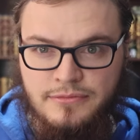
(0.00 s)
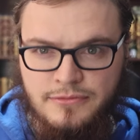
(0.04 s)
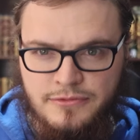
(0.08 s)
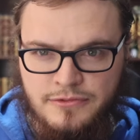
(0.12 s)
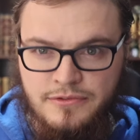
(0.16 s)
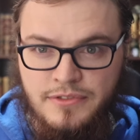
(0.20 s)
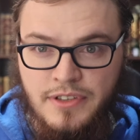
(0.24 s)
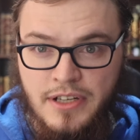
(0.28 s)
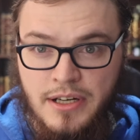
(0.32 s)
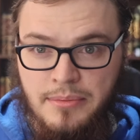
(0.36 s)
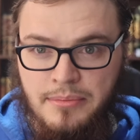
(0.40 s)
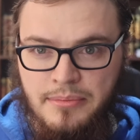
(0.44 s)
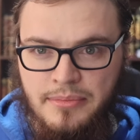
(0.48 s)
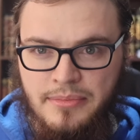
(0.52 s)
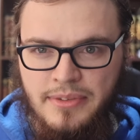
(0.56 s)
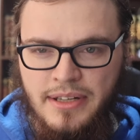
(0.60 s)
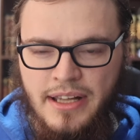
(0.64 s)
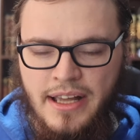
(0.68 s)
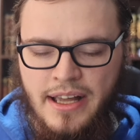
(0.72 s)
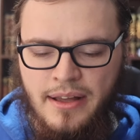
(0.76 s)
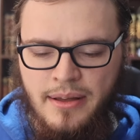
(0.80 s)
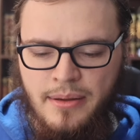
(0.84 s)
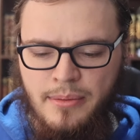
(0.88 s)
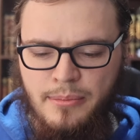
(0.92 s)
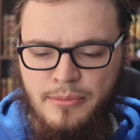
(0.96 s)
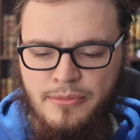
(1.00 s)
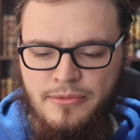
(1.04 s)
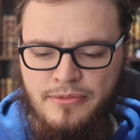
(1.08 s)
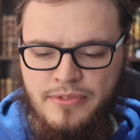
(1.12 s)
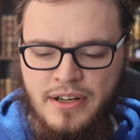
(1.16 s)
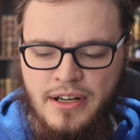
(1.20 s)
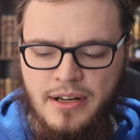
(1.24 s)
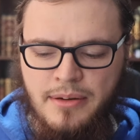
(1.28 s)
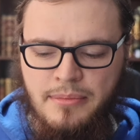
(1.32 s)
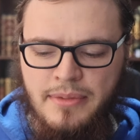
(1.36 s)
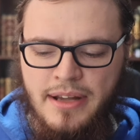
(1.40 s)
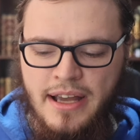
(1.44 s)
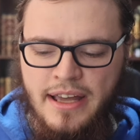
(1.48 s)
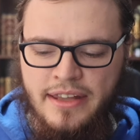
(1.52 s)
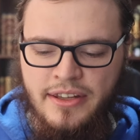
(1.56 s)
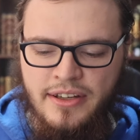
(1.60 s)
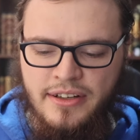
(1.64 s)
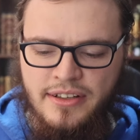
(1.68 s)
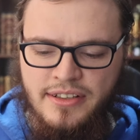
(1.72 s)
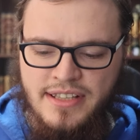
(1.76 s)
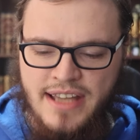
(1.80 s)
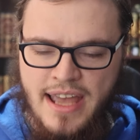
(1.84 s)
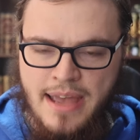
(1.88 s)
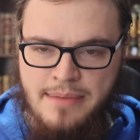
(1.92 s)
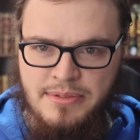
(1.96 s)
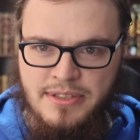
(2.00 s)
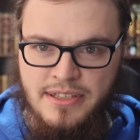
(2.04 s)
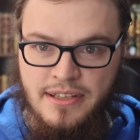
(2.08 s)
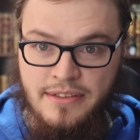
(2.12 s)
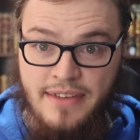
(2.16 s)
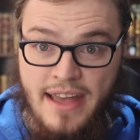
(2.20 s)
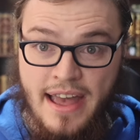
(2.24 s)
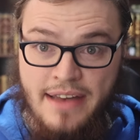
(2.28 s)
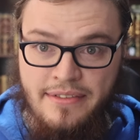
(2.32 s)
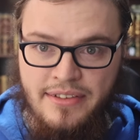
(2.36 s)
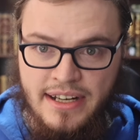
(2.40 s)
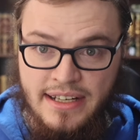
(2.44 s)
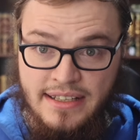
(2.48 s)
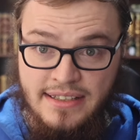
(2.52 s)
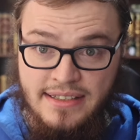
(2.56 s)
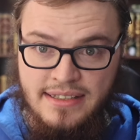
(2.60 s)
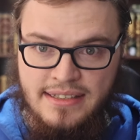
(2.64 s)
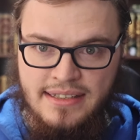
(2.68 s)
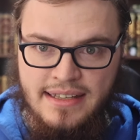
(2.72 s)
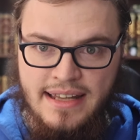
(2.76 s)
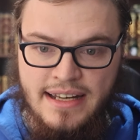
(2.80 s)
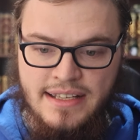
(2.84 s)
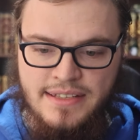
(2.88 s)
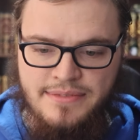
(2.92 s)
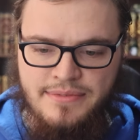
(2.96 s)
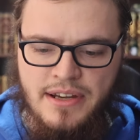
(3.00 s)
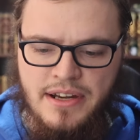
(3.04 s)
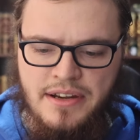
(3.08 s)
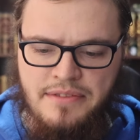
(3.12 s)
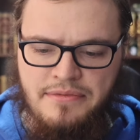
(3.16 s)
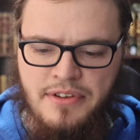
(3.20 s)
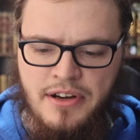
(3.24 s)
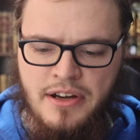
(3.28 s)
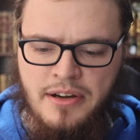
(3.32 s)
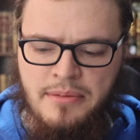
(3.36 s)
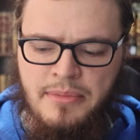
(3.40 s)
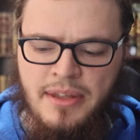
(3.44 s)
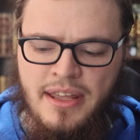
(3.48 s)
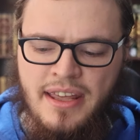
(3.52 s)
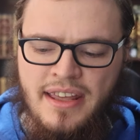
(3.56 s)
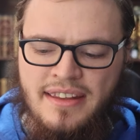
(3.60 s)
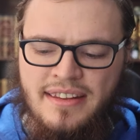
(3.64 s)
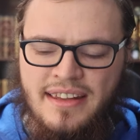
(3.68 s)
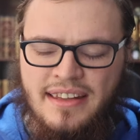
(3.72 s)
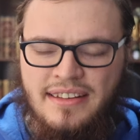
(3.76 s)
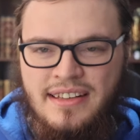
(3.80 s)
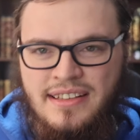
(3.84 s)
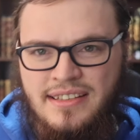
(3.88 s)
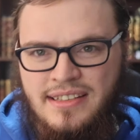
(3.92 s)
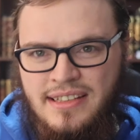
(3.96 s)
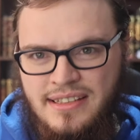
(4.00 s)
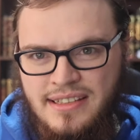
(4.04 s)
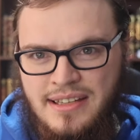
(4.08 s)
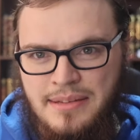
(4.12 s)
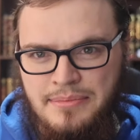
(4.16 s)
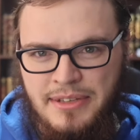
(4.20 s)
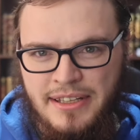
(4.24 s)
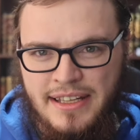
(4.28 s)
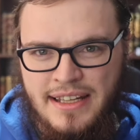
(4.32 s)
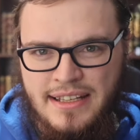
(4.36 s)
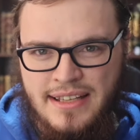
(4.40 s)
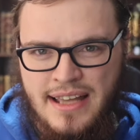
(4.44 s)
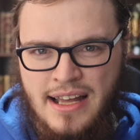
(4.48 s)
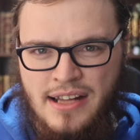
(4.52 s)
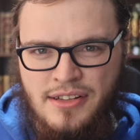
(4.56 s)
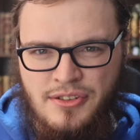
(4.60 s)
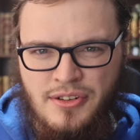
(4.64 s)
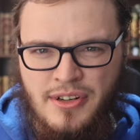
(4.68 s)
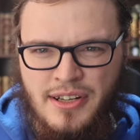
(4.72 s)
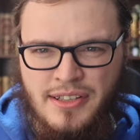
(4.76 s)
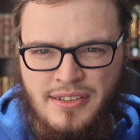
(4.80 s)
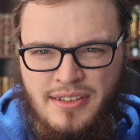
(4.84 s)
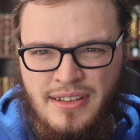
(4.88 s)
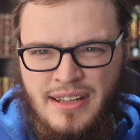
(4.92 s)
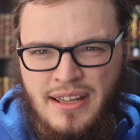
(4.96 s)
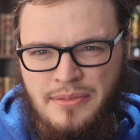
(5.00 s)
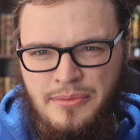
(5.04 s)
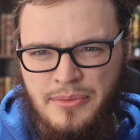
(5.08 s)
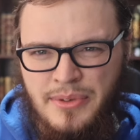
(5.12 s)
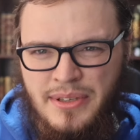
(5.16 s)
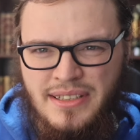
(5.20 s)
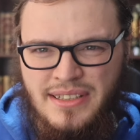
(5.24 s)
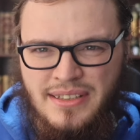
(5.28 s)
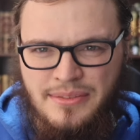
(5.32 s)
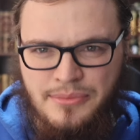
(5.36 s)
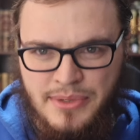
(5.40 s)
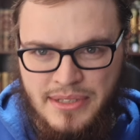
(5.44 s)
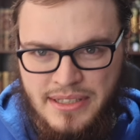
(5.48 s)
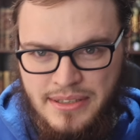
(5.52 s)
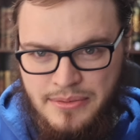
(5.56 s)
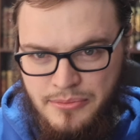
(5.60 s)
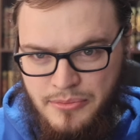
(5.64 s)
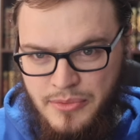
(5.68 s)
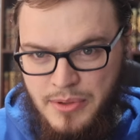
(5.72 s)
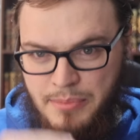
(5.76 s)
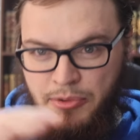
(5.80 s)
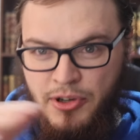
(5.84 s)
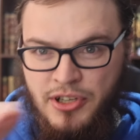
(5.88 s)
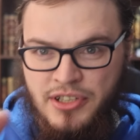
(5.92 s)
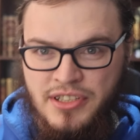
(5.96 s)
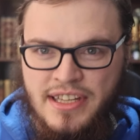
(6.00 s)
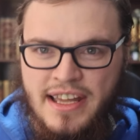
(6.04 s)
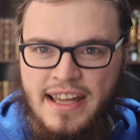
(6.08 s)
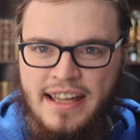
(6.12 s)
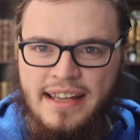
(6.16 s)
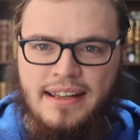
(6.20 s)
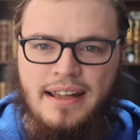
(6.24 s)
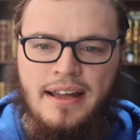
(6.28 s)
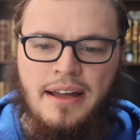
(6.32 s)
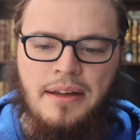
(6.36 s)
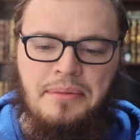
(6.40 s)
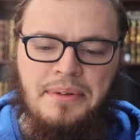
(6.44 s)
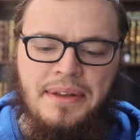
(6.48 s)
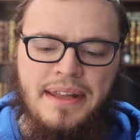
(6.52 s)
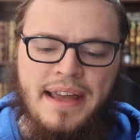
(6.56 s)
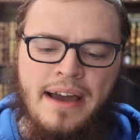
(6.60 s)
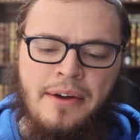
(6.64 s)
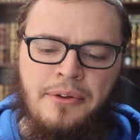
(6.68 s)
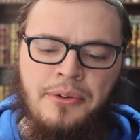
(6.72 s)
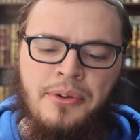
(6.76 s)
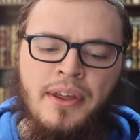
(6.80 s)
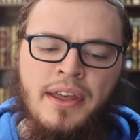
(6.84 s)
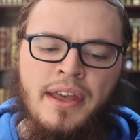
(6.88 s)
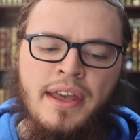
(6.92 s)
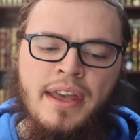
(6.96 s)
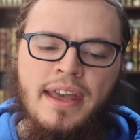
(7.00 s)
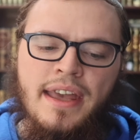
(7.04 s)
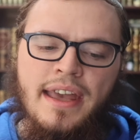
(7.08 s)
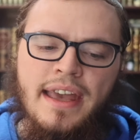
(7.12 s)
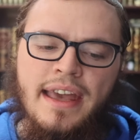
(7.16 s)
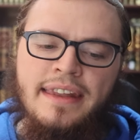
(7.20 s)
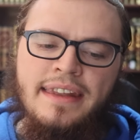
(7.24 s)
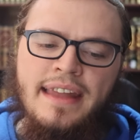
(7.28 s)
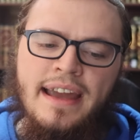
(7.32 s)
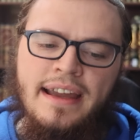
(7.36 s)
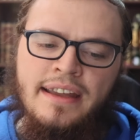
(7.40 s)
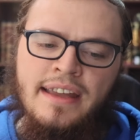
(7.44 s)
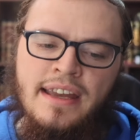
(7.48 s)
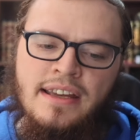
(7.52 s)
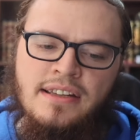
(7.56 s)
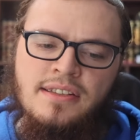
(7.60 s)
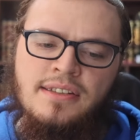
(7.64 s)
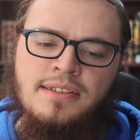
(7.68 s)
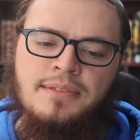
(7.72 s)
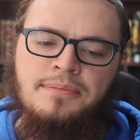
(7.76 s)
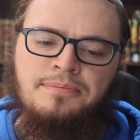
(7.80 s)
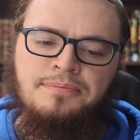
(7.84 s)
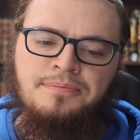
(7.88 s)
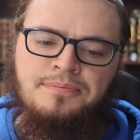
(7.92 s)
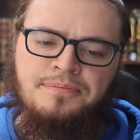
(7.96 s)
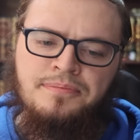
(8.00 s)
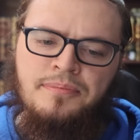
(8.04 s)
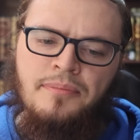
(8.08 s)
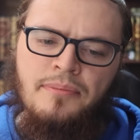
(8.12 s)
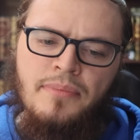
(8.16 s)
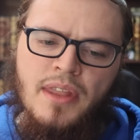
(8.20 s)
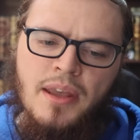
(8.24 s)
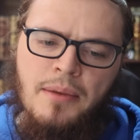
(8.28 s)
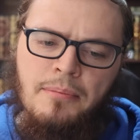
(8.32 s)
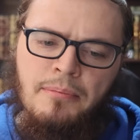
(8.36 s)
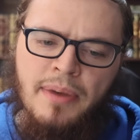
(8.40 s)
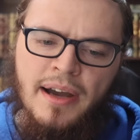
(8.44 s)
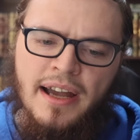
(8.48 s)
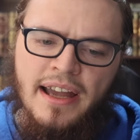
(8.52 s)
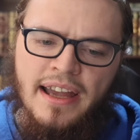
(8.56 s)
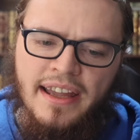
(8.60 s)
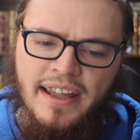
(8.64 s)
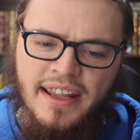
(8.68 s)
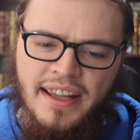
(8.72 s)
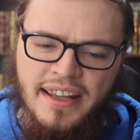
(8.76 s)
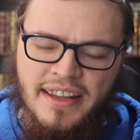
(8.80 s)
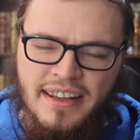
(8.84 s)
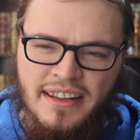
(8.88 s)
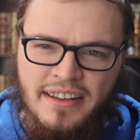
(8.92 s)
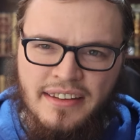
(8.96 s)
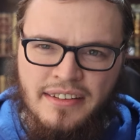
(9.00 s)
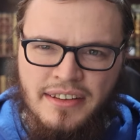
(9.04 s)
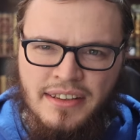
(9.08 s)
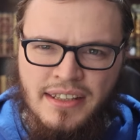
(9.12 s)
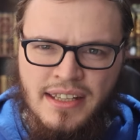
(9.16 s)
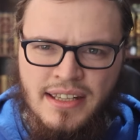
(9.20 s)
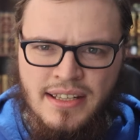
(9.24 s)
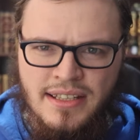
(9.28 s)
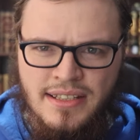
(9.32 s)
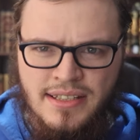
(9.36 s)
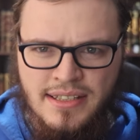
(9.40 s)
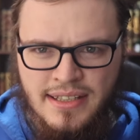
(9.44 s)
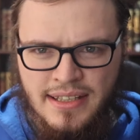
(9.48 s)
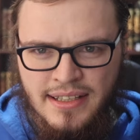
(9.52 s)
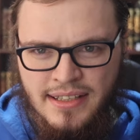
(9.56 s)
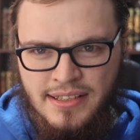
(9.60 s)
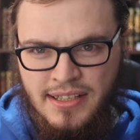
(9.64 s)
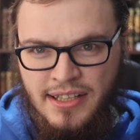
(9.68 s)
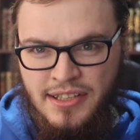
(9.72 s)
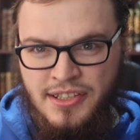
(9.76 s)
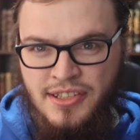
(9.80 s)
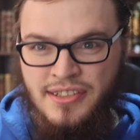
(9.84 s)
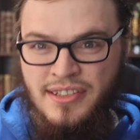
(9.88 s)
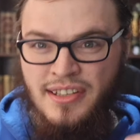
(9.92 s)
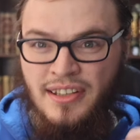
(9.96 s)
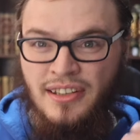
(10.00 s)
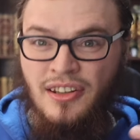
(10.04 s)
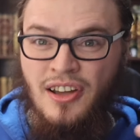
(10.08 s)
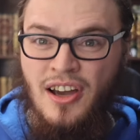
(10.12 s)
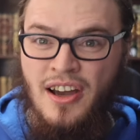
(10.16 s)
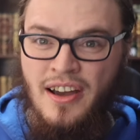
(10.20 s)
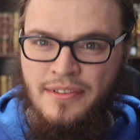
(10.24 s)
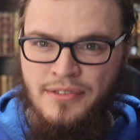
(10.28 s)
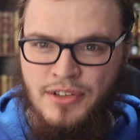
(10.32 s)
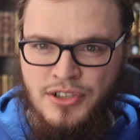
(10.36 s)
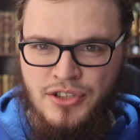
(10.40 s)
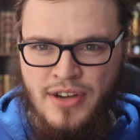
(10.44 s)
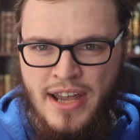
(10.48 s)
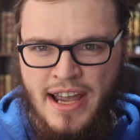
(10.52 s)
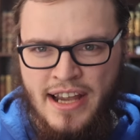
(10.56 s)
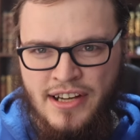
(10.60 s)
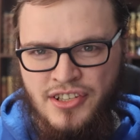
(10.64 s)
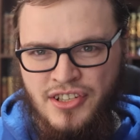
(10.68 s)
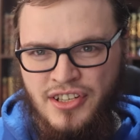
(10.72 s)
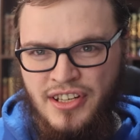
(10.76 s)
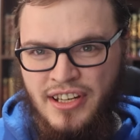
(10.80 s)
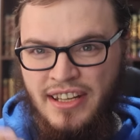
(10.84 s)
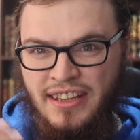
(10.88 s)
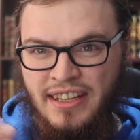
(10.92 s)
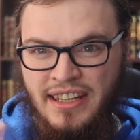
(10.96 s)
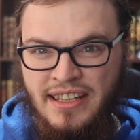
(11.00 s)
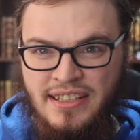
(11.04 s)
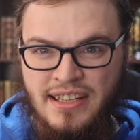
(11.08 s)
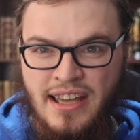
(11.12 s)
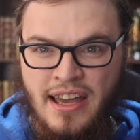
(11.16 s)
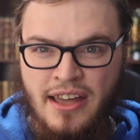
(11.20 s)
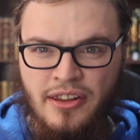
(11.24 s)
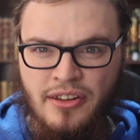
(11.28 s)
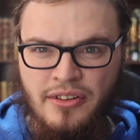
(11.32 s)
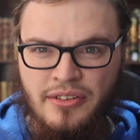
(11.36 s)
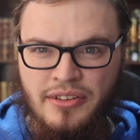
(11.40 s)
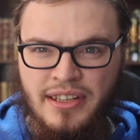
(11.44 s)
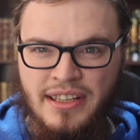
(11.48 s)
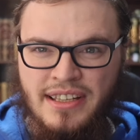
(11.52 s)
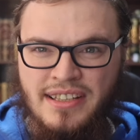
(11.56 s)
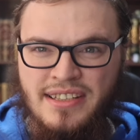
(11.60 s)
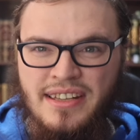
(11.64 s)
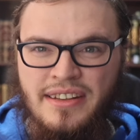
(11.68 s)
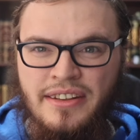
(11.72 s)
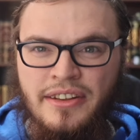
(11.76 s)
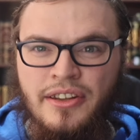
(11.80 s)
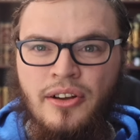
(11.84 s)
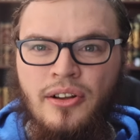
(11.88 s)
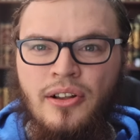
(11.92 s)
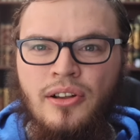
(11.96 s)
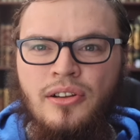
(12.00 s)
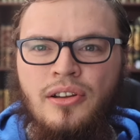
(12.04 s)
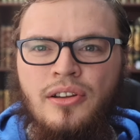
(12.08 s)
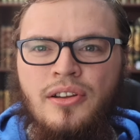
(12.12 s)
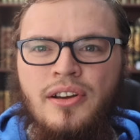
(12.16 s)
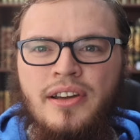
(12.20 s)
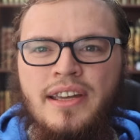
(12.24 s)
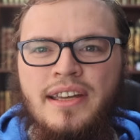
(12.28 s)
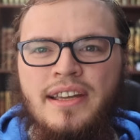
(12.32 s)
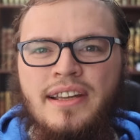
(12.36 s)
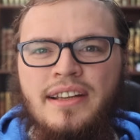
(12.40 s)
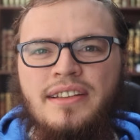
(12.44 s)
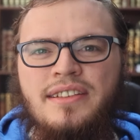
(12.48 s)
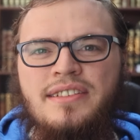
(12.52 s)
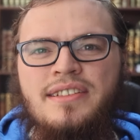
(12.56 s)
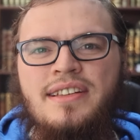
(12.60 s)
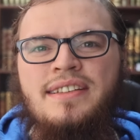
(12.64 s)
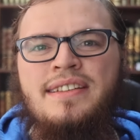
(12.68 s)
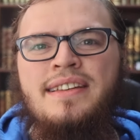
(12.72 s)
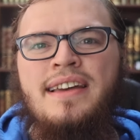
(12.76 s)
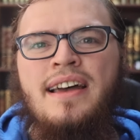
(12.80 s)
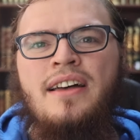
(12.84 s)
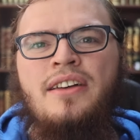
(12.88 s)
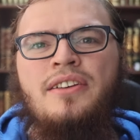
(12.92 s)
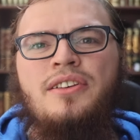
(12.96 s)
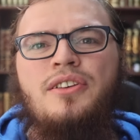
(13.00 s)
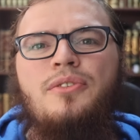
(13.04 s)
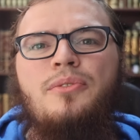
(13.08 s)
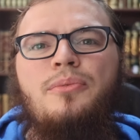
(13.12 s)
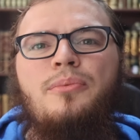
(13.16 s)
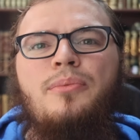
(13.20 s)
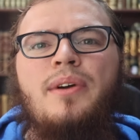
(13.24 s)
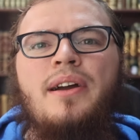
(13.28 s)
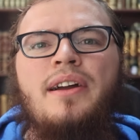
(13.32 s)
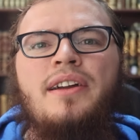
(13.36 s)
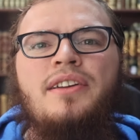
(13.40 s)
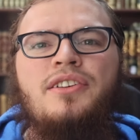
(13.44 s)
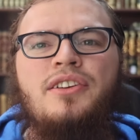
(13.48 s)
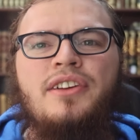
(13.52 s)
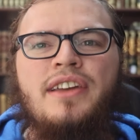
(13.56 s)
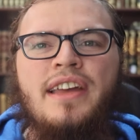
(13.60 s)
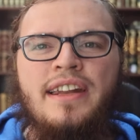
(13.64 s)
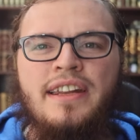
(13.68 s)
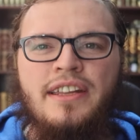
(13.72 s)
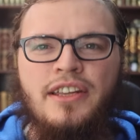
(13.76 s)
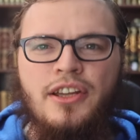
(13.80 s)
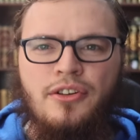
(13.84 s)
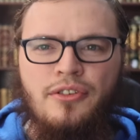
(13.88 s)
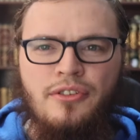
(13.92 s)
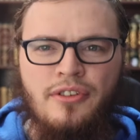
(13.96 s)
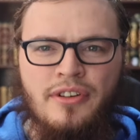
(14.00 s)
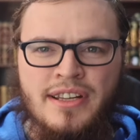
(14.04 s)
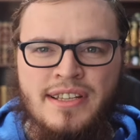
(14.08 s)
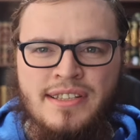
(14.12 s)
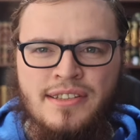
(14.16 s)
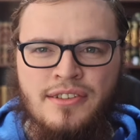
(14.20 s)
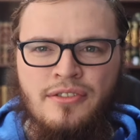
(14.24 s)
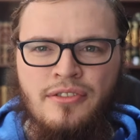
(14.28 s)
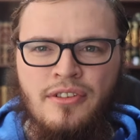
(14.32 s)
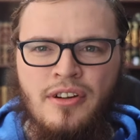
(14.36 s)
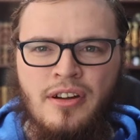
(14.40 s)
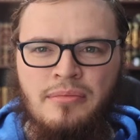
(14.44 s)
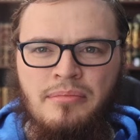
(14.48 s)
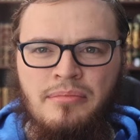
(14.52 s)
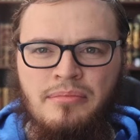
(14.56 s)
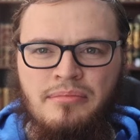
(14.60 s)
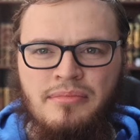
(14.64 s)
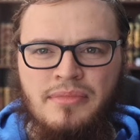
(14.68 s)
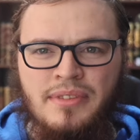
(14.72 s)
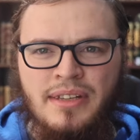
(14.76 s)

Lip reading: firm other types of evidence that it's very firm that this is something that's contrary to that, and we push that down in that case. But these things such as the law of attraction and these other things, they're looking to tell you where you're getting your risk from.